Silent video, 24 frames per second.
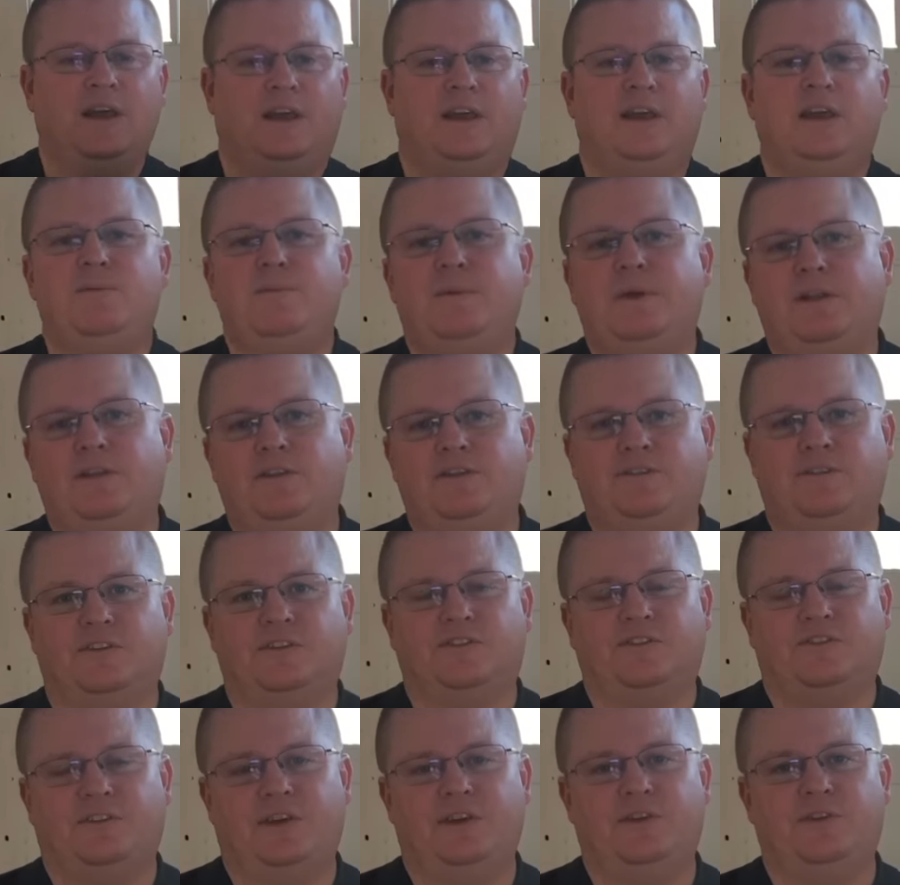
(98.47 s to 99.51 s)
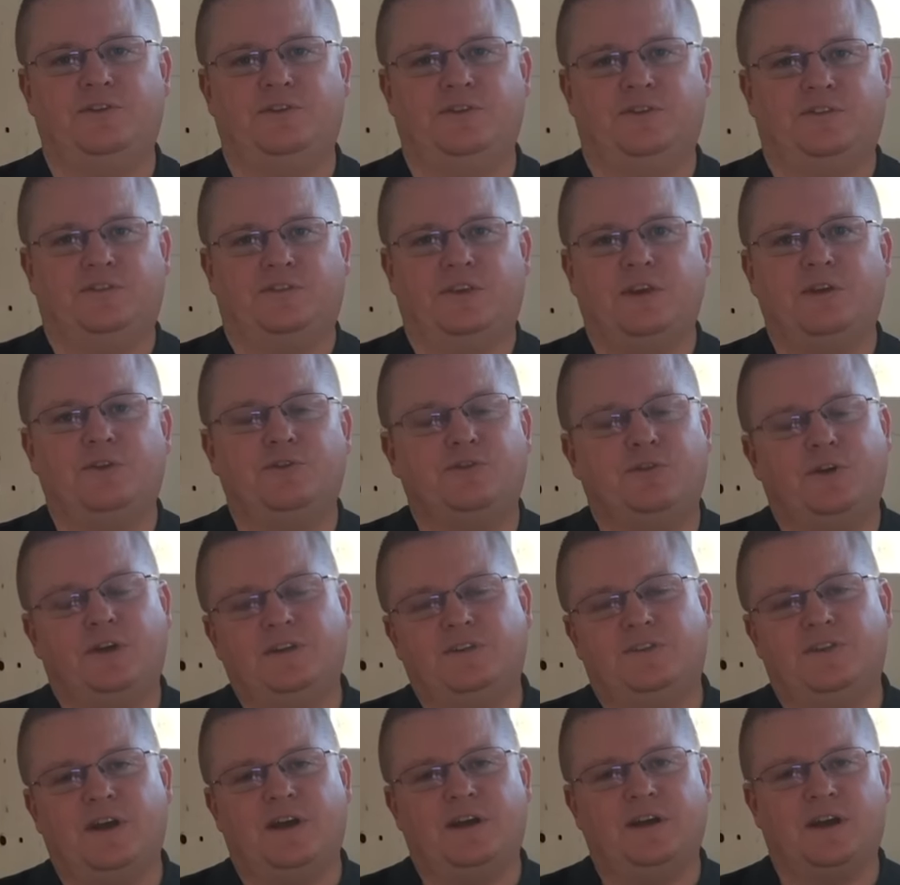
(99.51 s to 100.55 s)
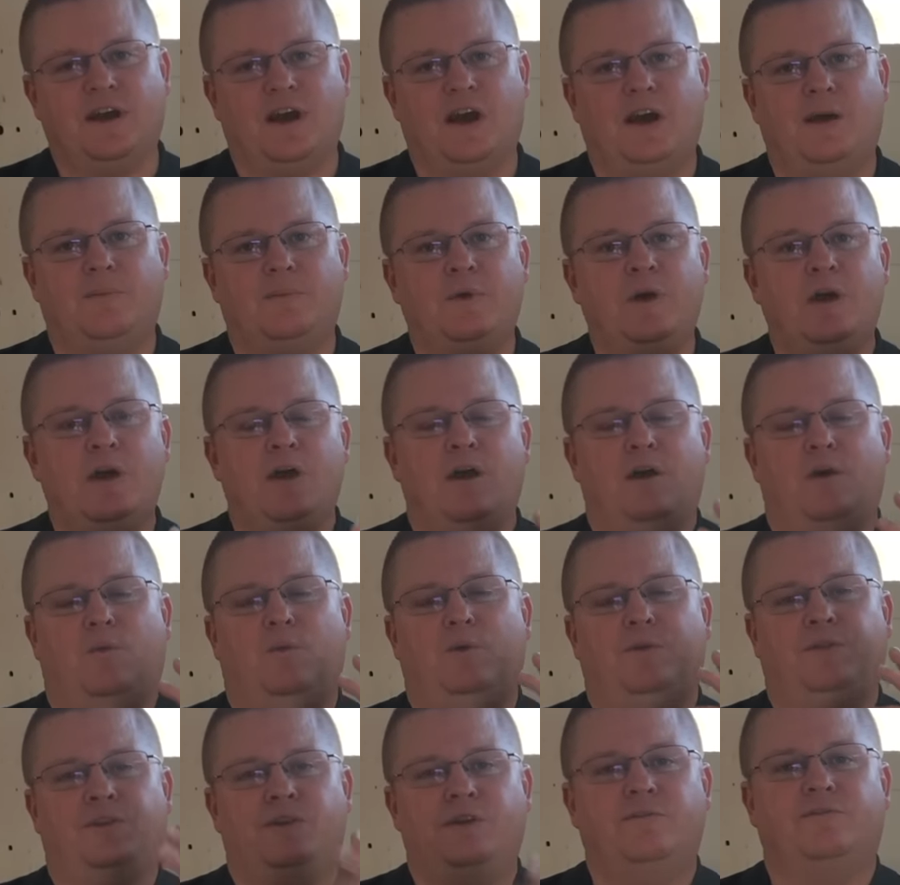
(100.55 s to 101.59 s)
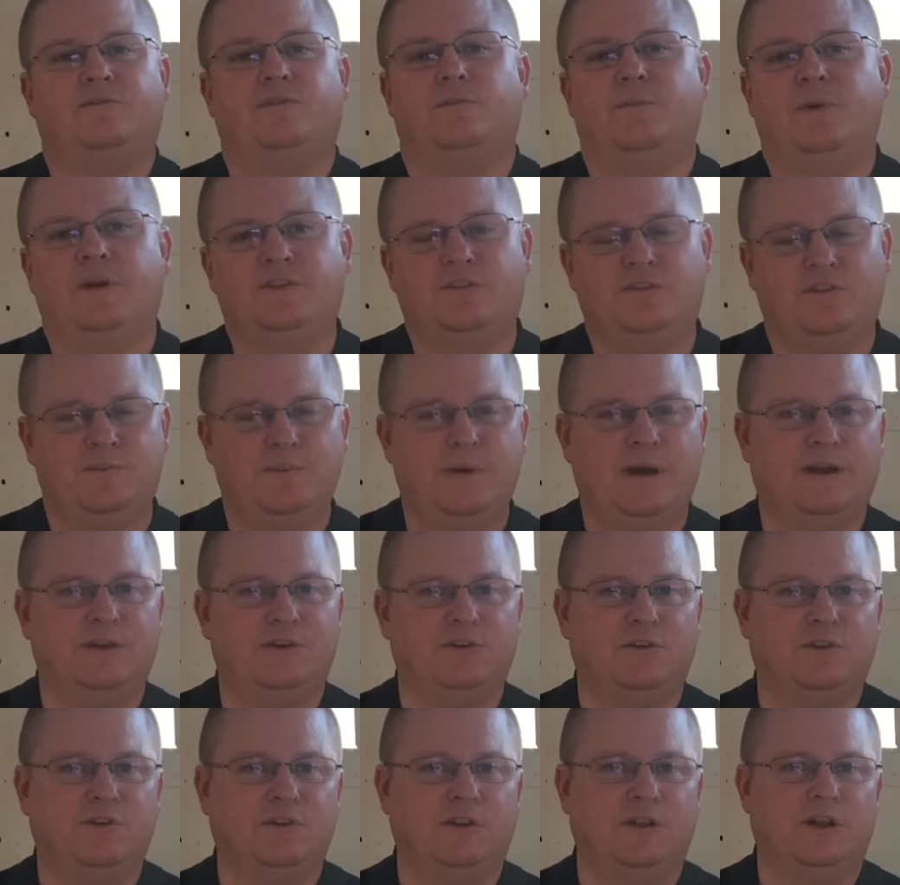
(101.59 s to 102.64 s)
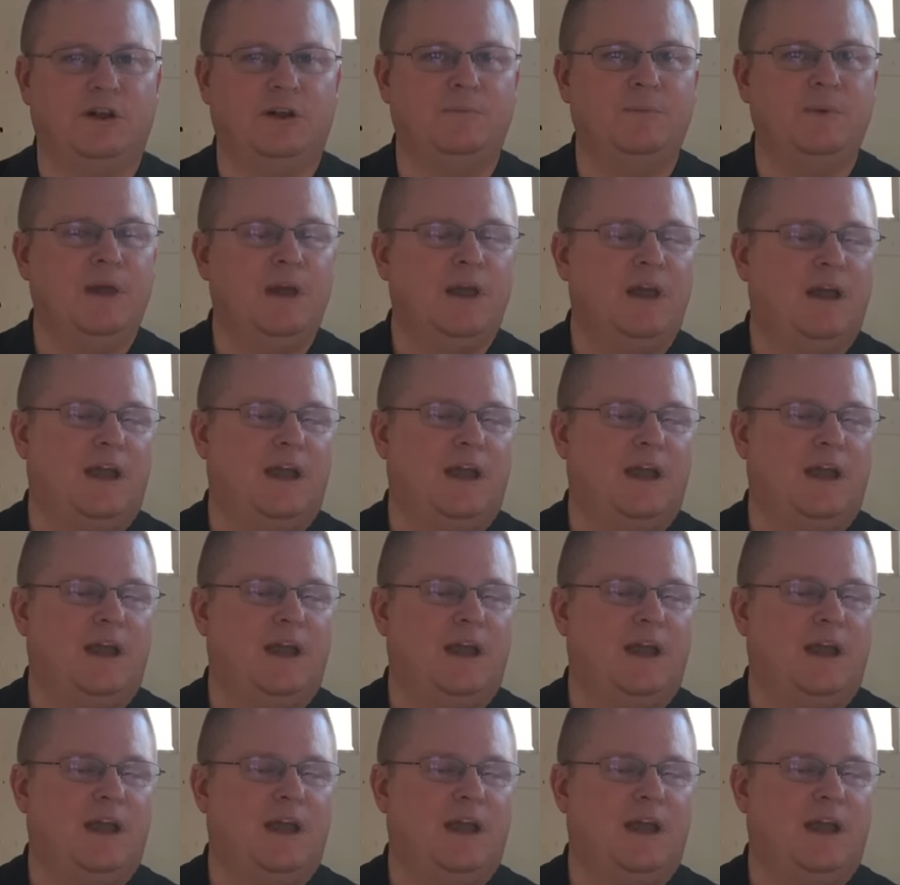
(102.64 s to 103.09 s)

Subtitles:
email us at sales@scaletrains.com with the information about your club,